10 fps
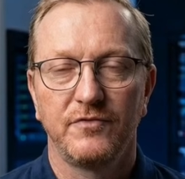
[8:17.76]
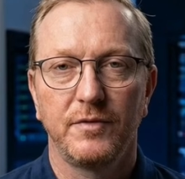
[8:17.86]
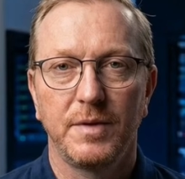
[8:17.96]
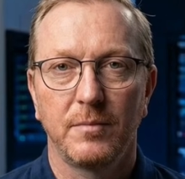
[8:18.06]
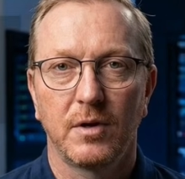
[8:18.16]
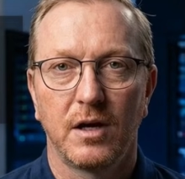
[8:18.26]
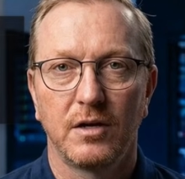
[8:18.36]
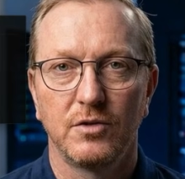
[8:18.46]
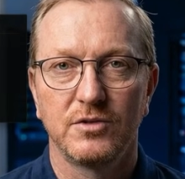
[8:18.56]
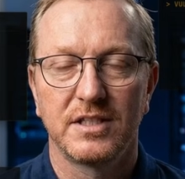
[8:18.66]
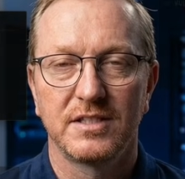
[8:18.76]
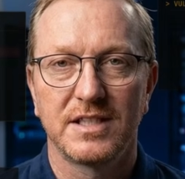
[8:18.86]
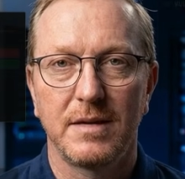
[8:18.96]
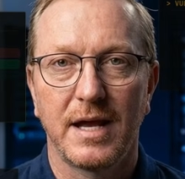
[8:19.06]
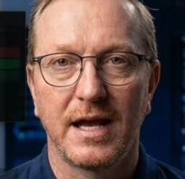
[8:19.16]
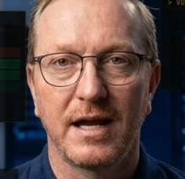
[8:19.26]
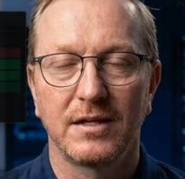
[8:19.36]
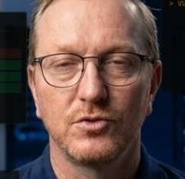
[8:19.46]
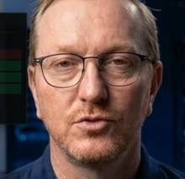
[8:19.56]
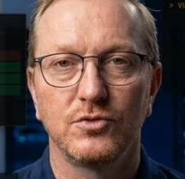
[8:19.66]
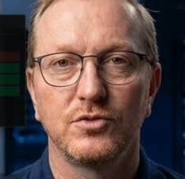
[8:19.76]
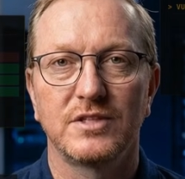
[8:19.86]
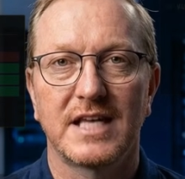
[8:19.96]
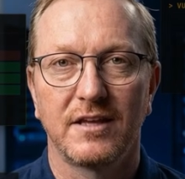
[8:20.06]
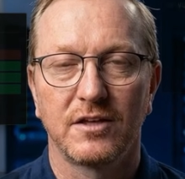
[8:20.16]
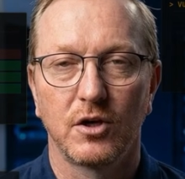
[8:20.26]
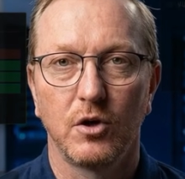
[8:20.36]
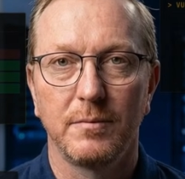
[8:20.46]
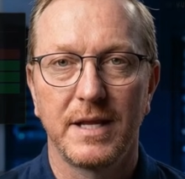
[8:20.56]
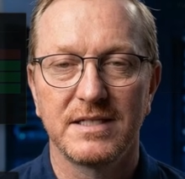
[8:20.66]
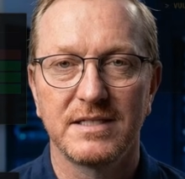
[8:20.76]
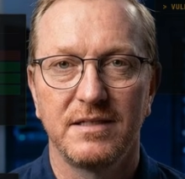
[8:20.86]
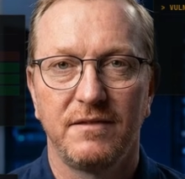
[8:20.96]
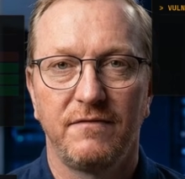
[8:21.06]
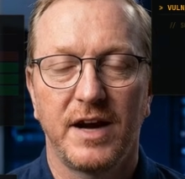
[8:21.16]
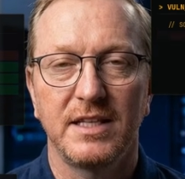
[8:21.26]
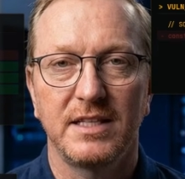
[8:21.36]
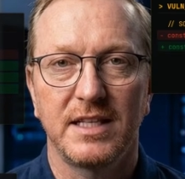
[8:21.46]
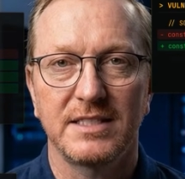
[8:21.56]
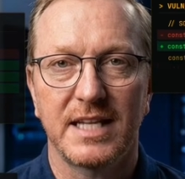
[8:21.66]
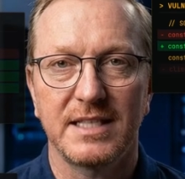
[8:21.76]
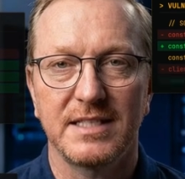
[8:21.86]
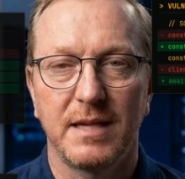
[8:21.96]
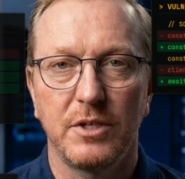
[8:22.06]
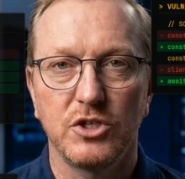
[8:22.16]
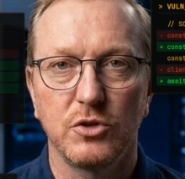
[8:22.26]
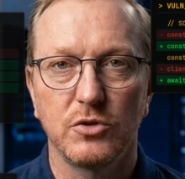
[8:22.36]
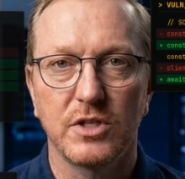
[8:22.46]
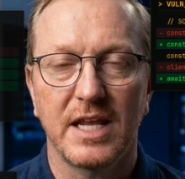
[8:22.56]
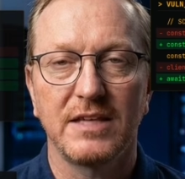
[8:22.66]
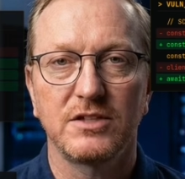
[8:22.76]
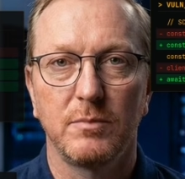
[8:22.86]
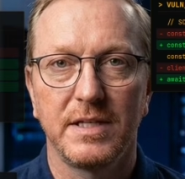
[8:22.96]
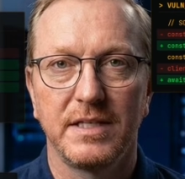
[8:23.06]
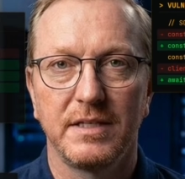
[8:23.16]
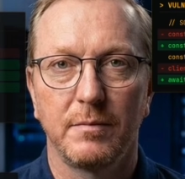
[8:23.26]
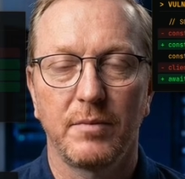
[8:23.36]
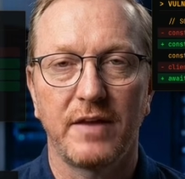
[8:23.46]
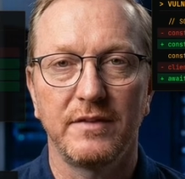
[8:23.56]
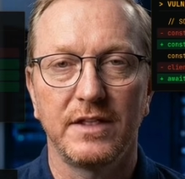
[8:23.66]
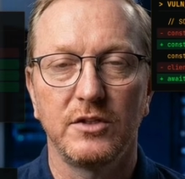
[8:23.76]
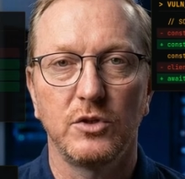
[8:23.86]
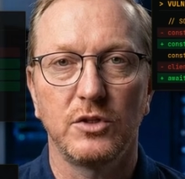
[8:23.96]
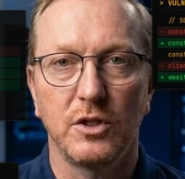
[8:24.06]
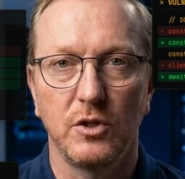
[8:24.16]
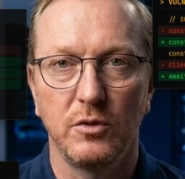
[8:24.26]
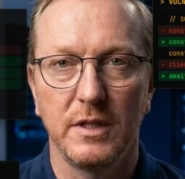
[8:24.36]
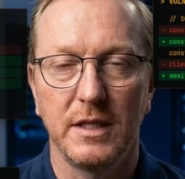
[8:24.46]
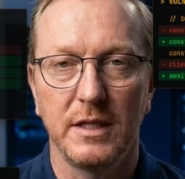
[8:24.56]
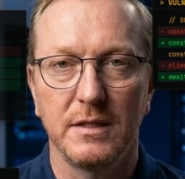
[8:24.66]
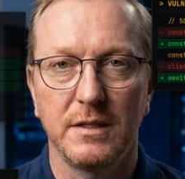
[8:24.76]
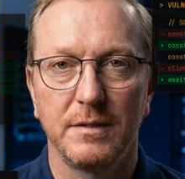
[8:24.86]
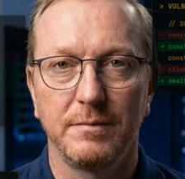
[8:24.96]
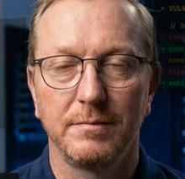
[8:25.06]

Different people are using the same AI tools to scan the codebase, finding the exact same issues, and submitting them privately to the security list.